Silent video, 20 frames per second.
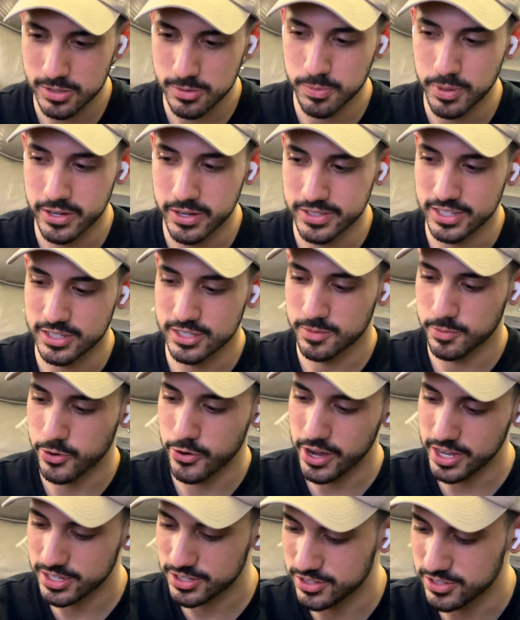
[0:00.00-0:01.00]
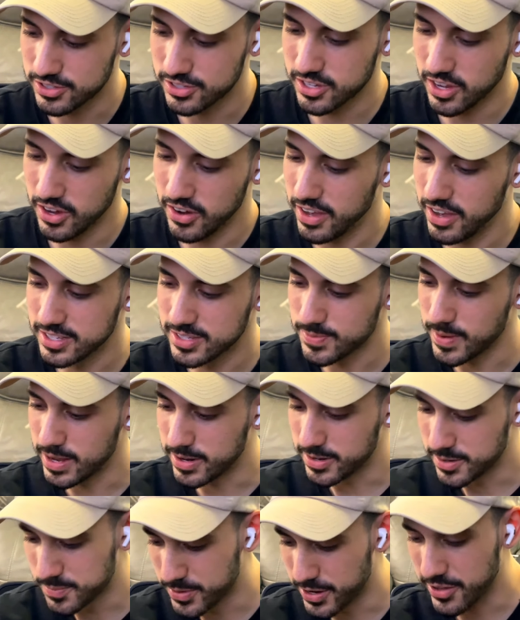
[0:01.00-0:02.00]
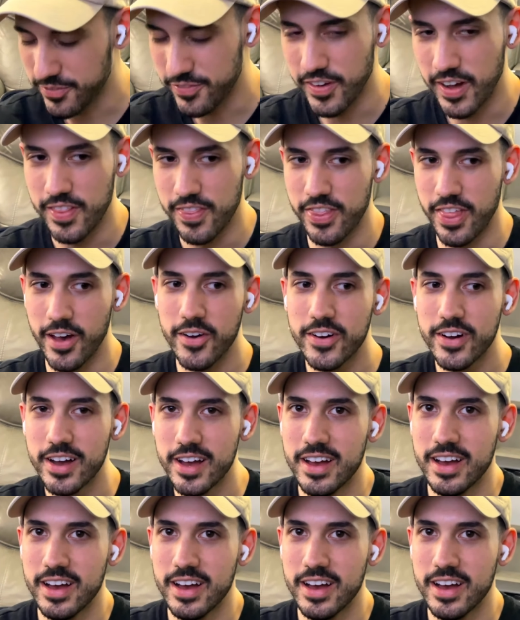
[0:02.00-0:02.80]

posing some questions. So it's been pretty fun though.